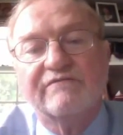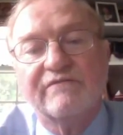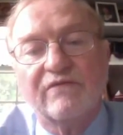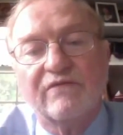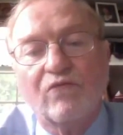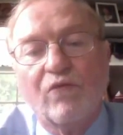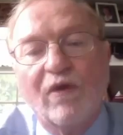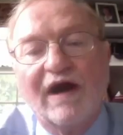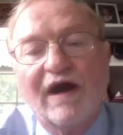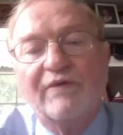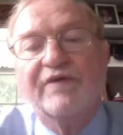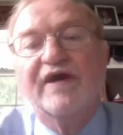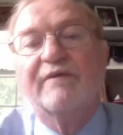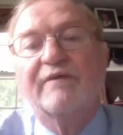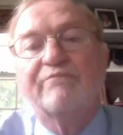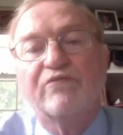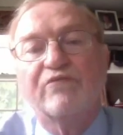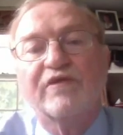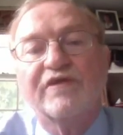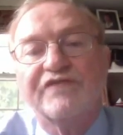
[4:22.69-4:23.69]
wound
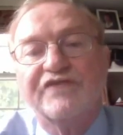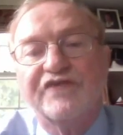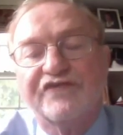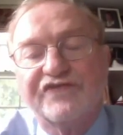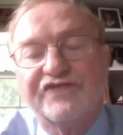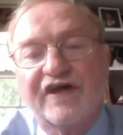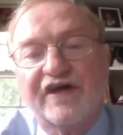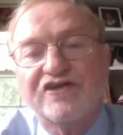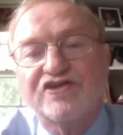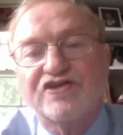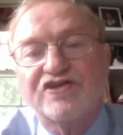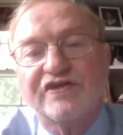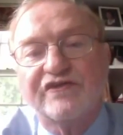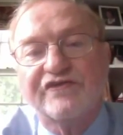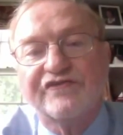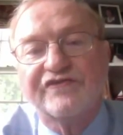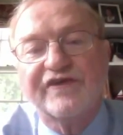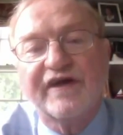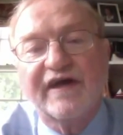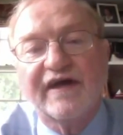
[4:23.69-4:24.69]
up with
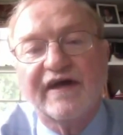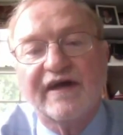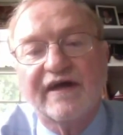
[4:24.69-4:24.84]
discussions